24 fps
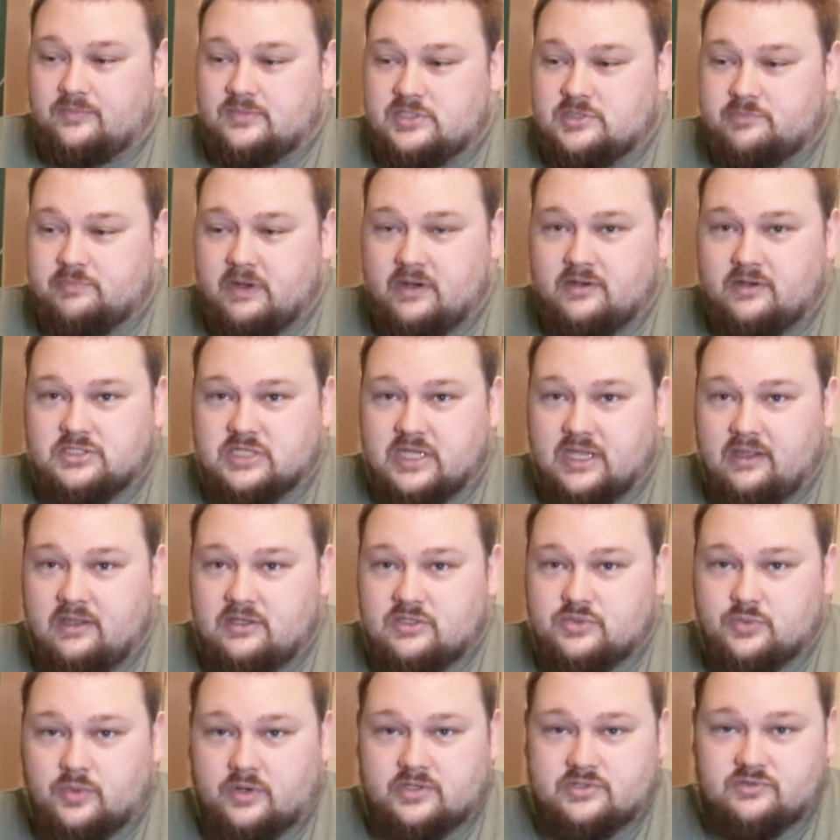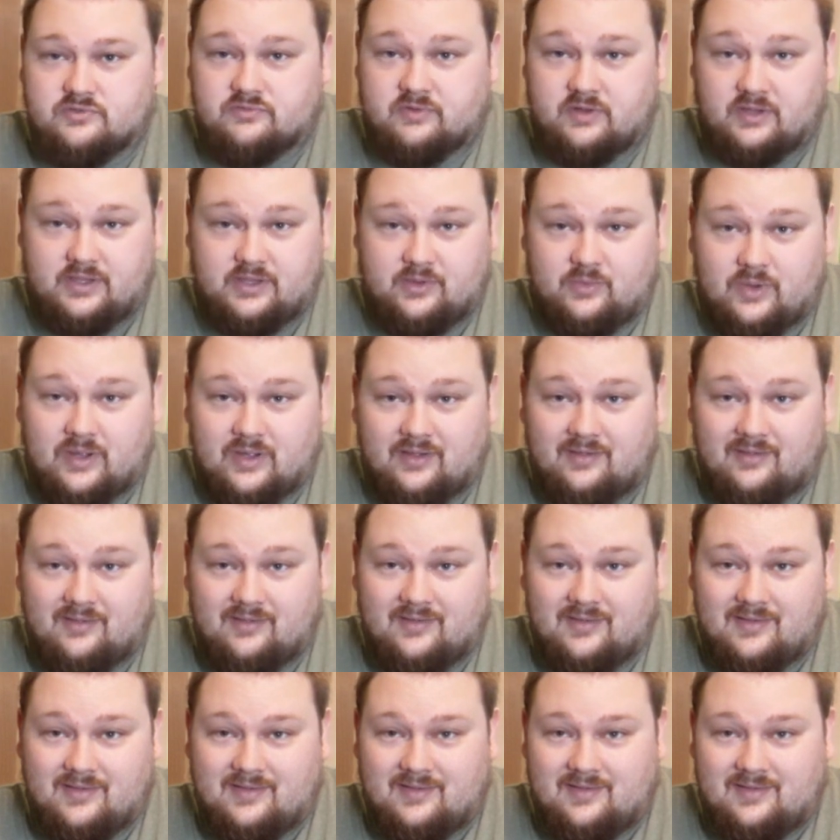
spare change works really well